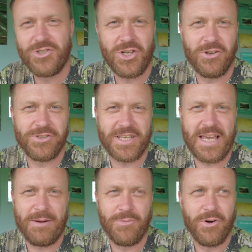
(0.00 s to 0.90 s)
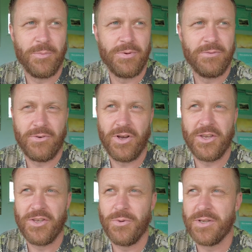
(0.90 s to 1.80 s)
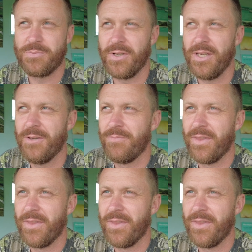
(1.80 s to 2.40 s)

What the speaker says: charge the camera up via USB.